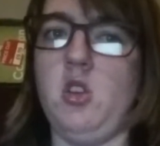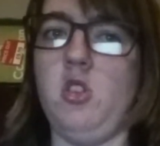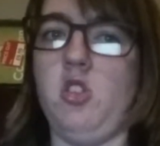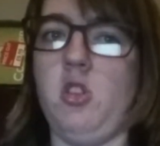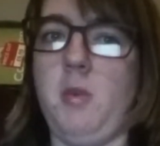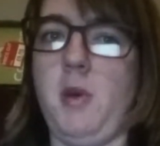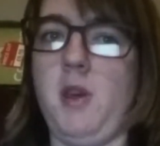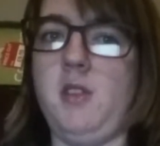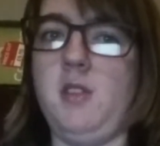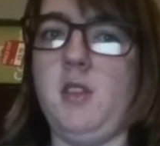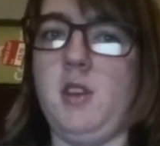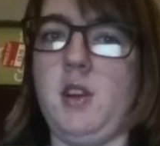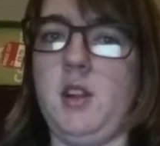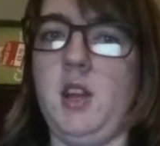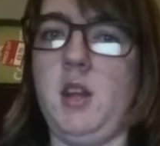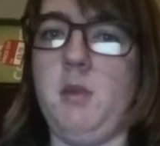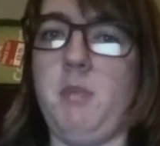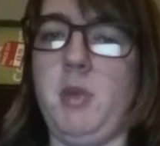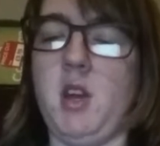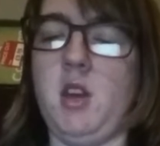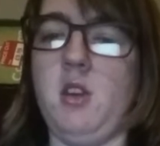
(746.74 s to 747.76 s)
So
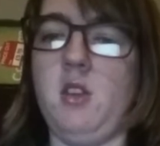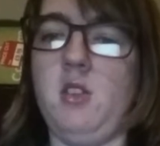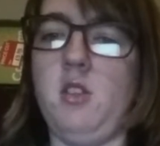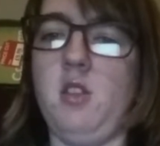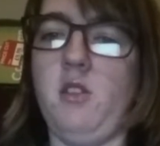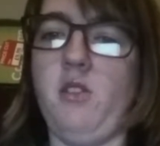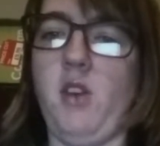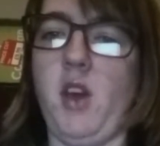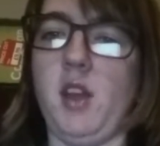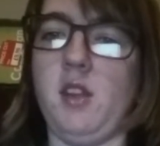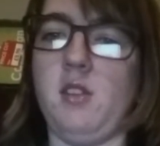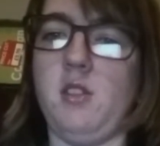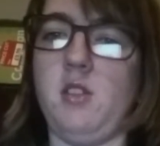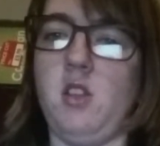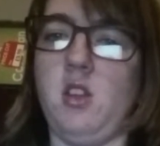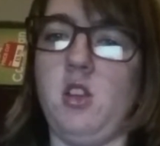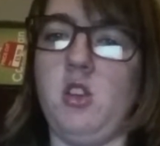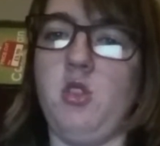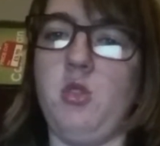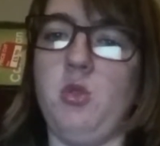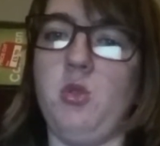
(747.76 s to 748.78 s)
basically, because the fact
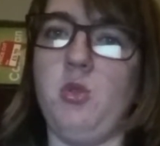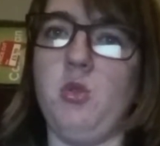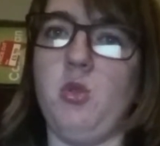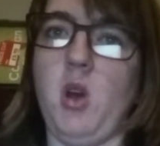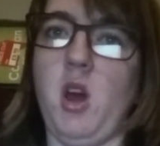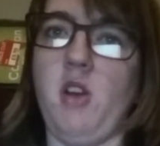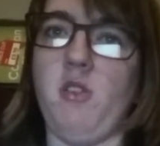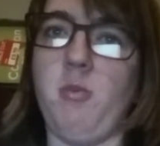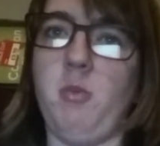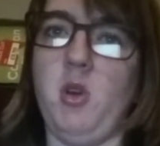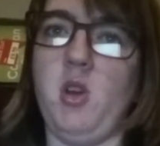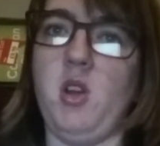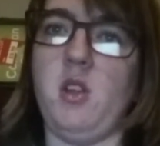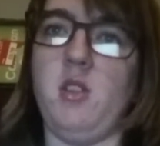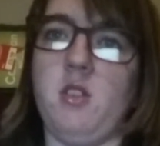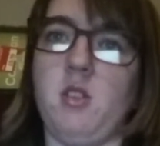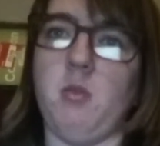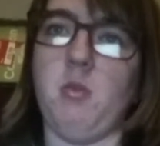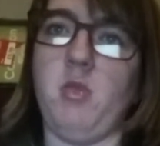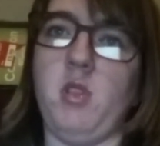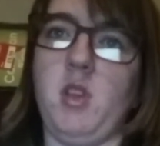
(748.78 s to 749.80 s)
that you have put in
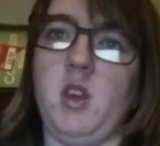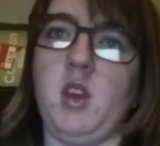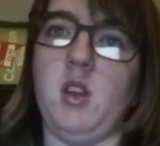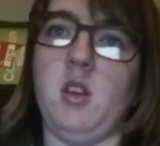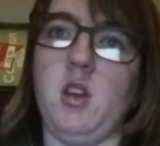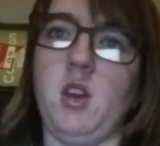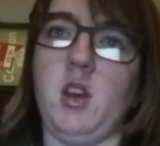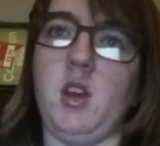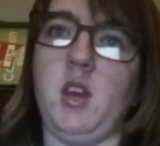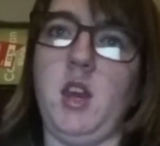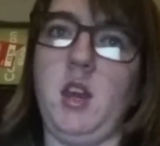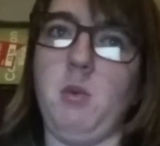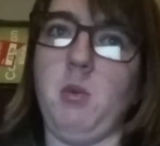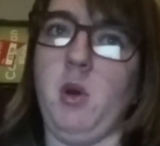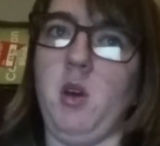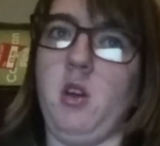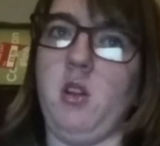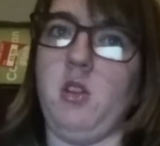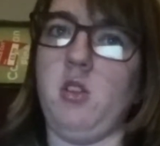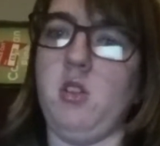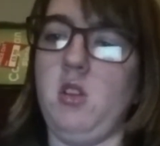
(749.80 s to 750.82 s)
something, a
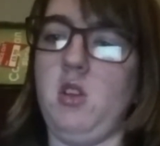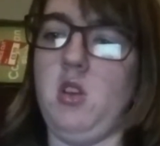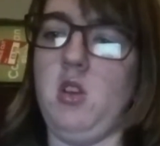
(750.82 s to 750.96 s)
keyword,